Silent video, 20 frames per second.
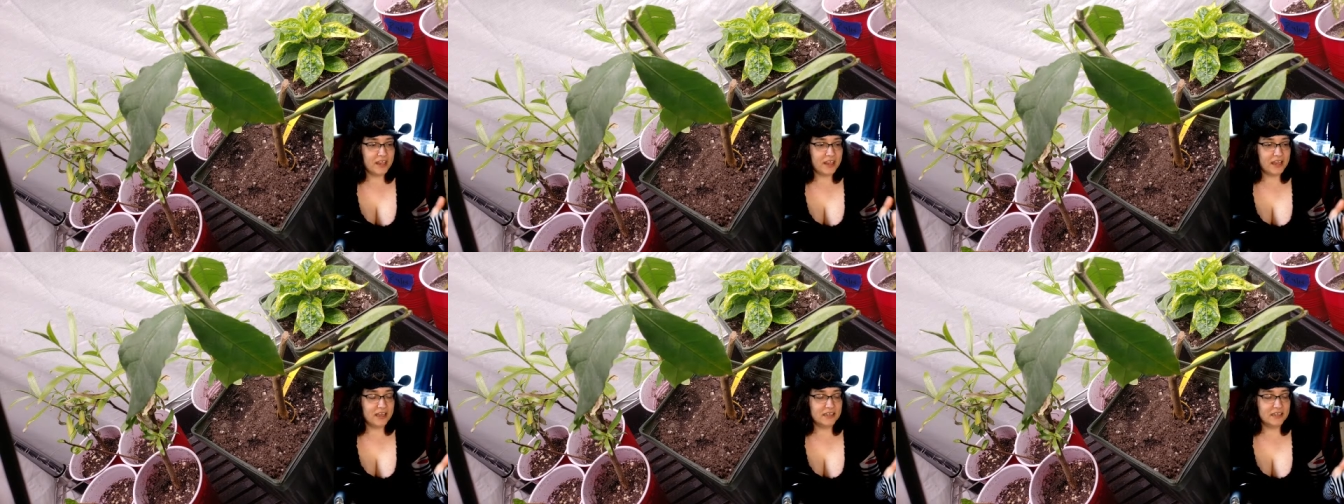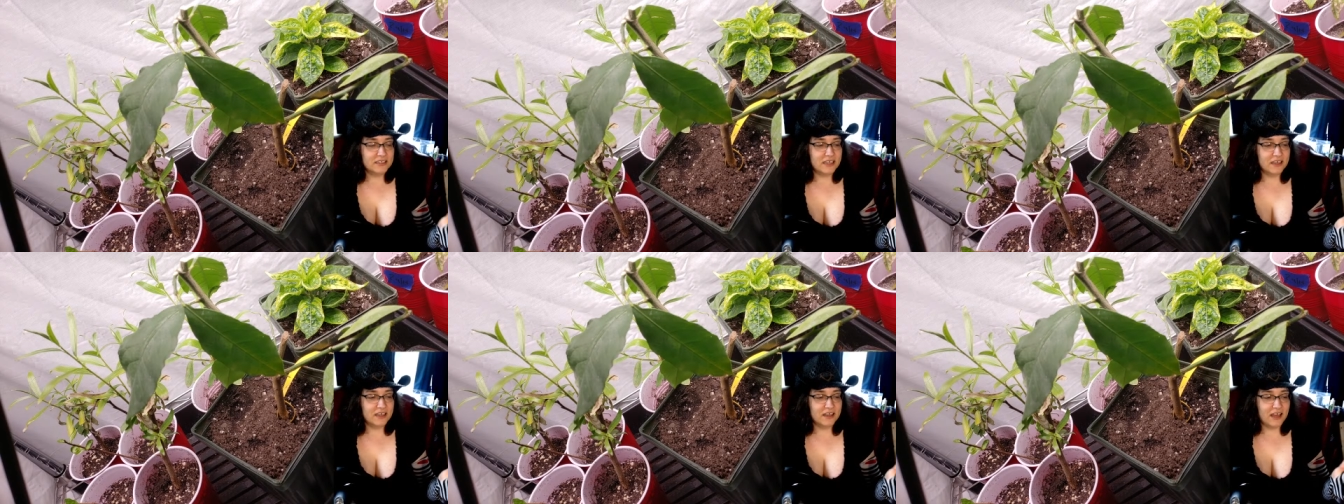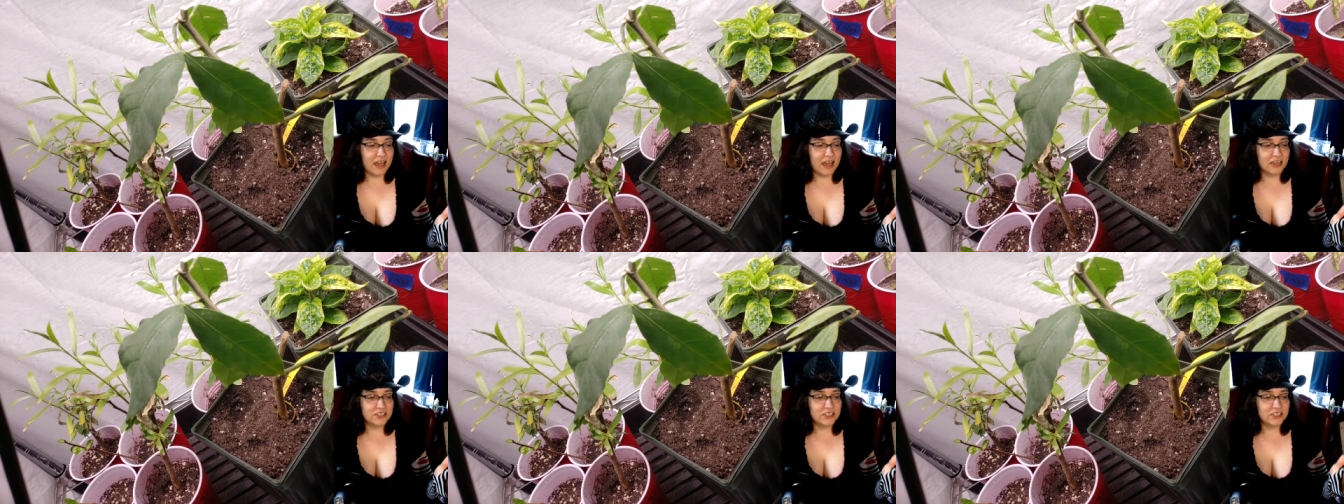is uh,
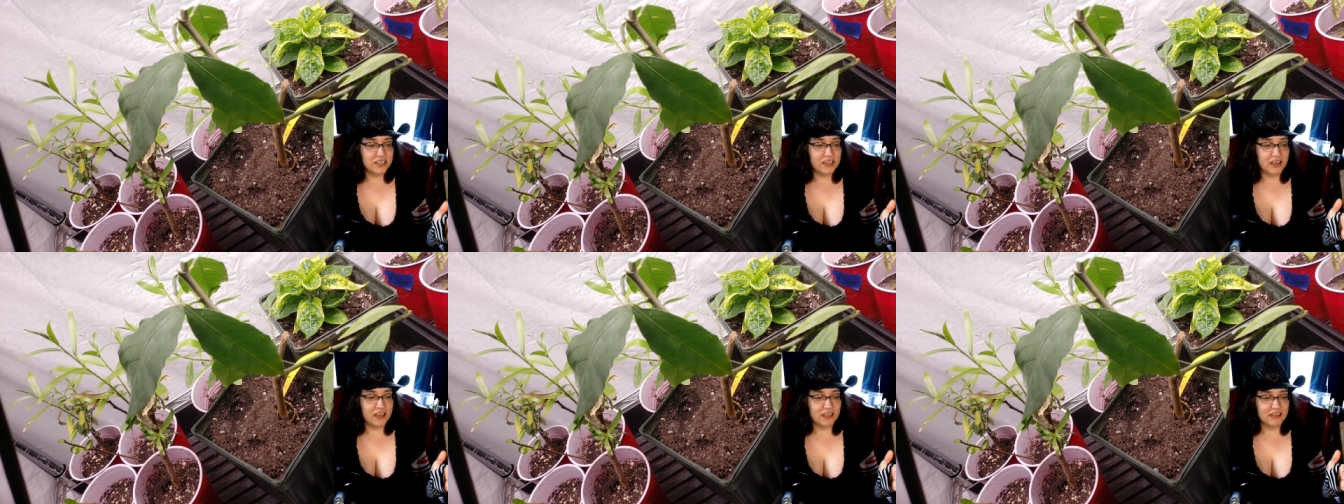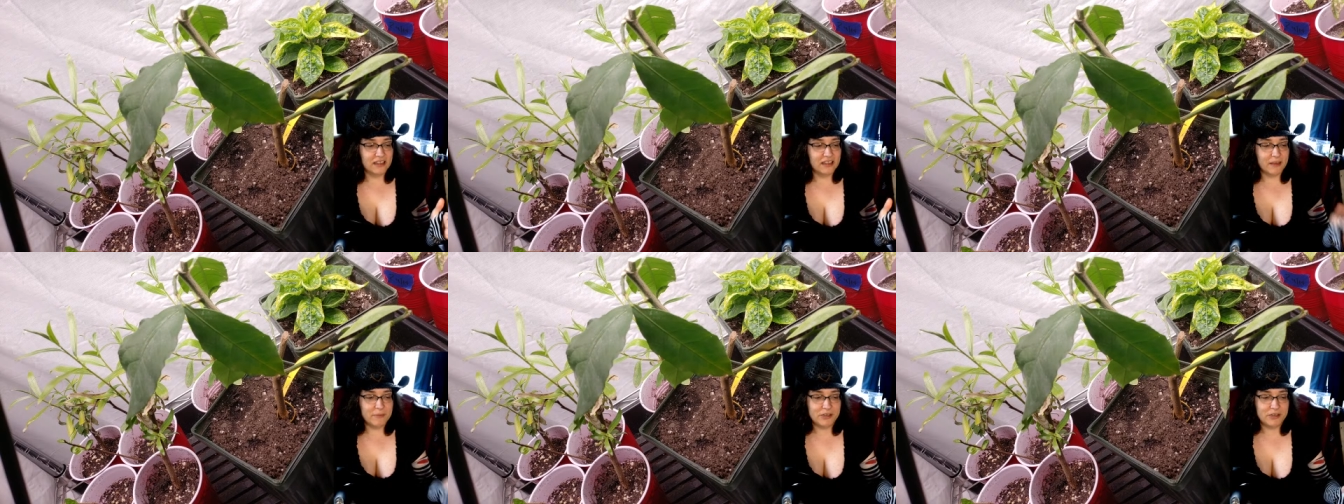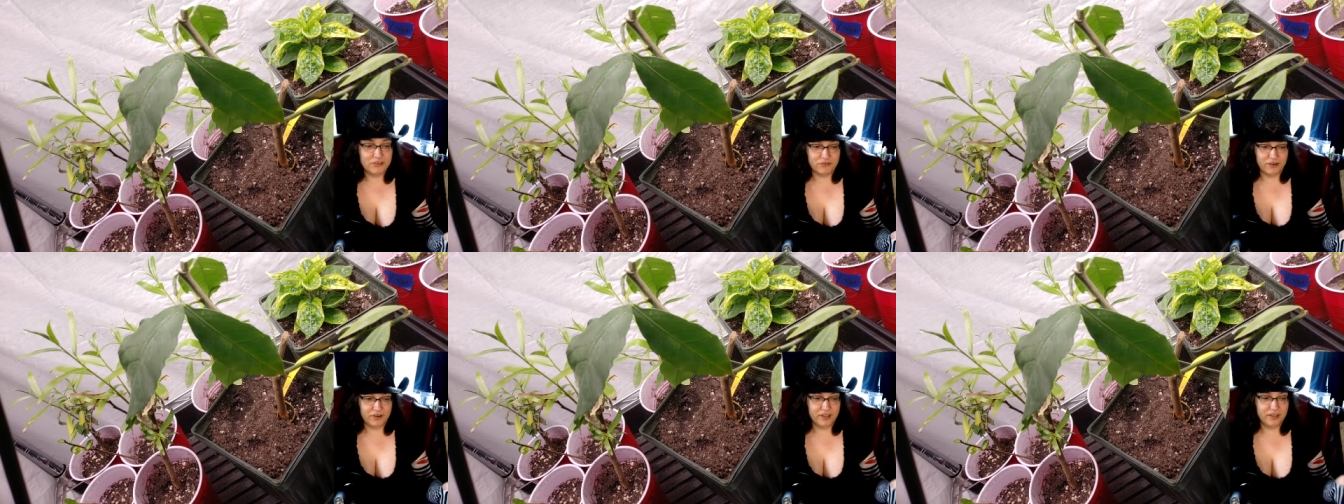actually a lemon
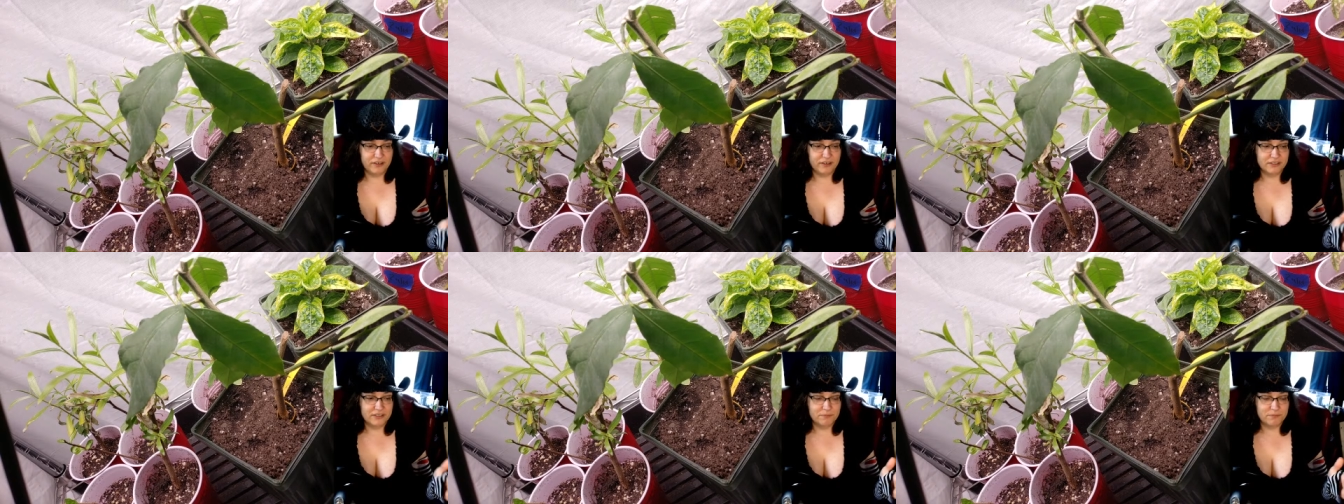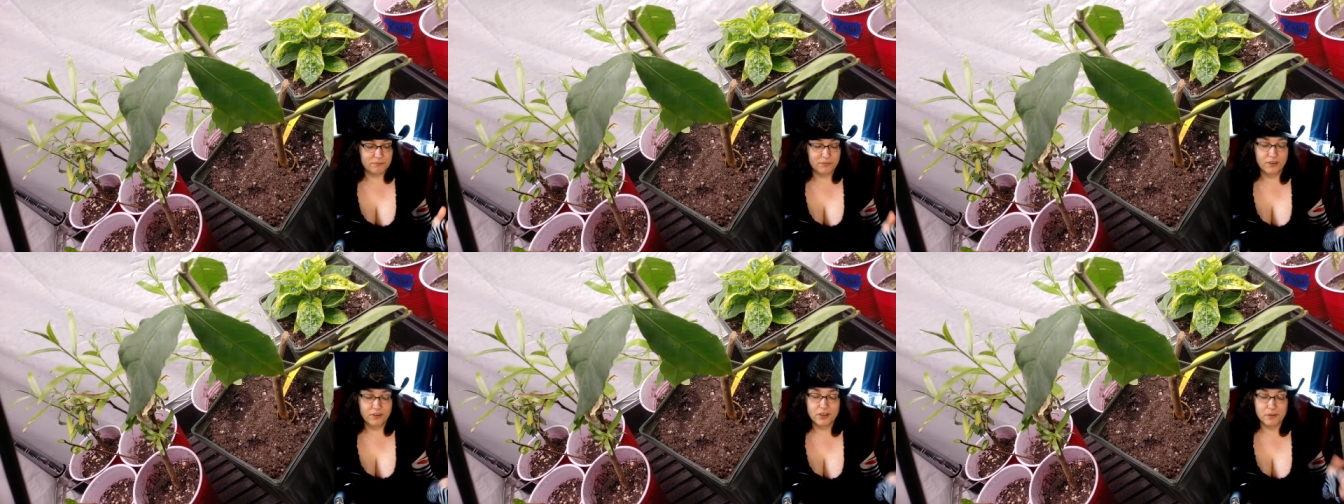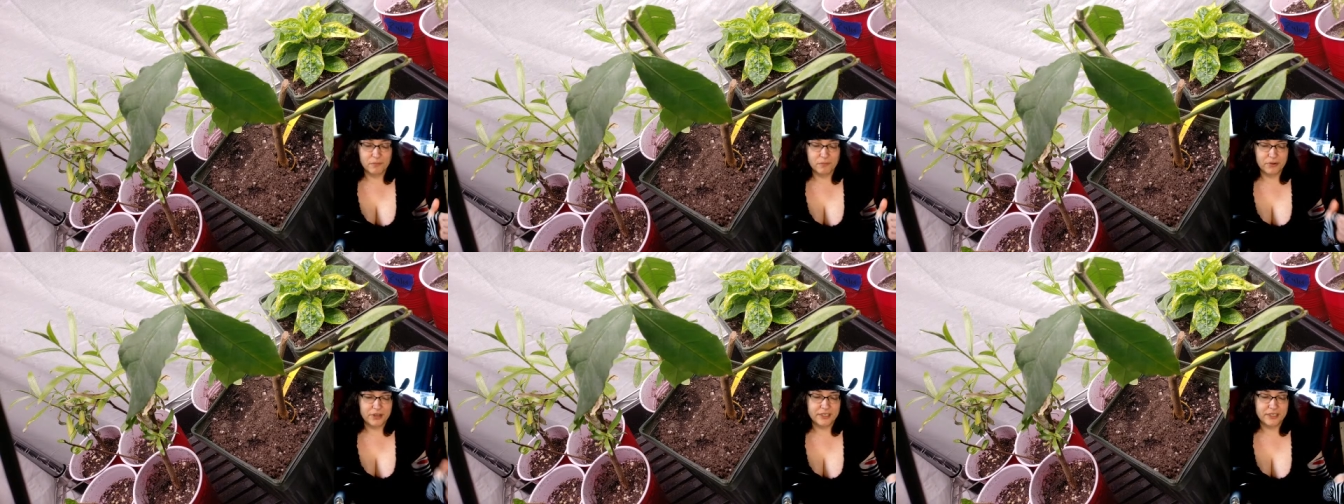tree that's
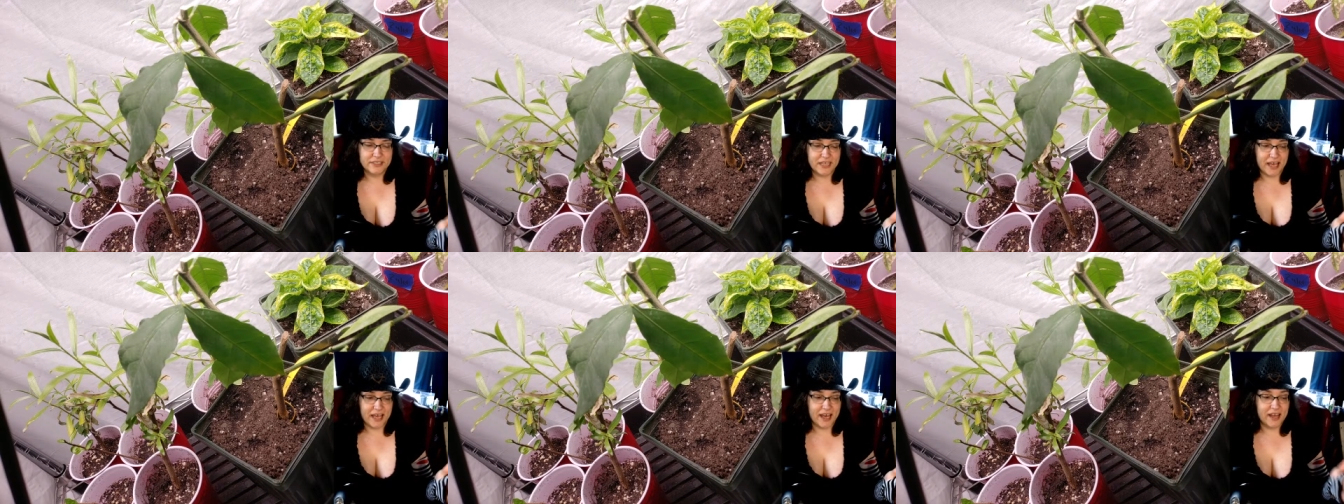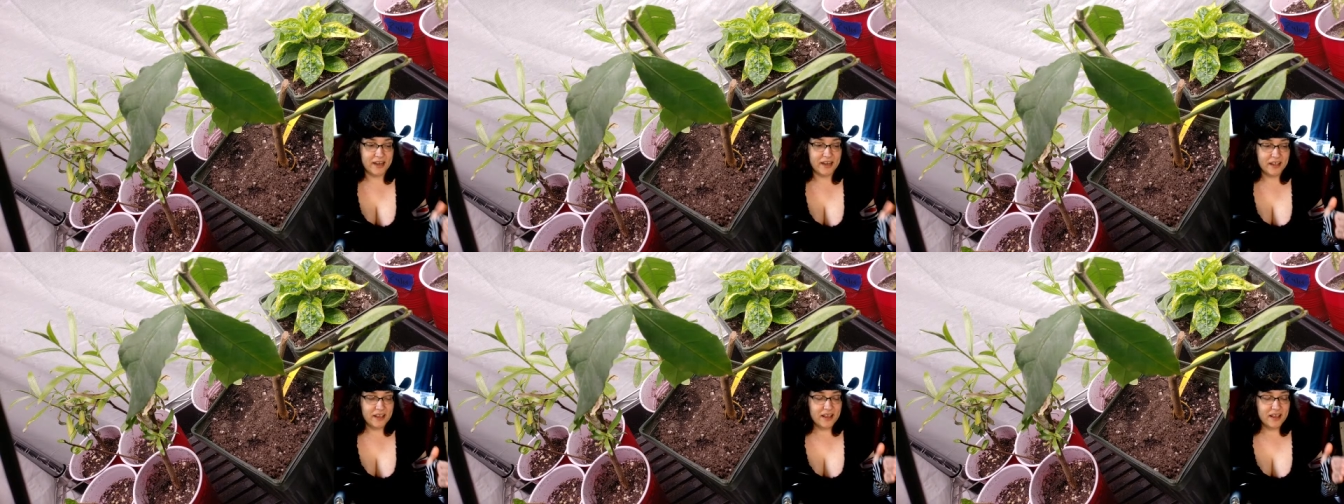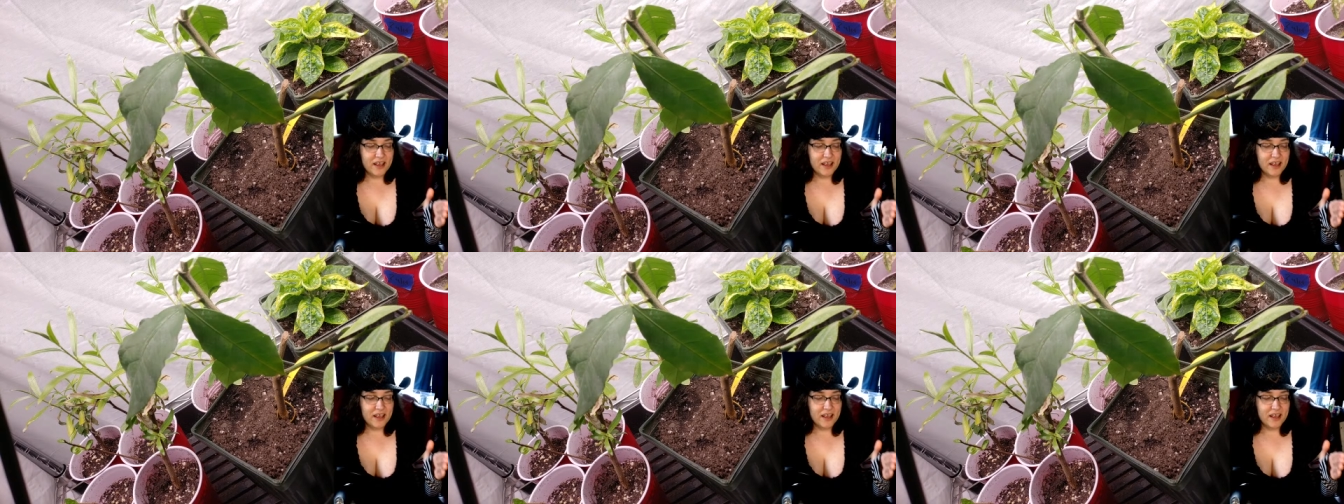looking pretty sad.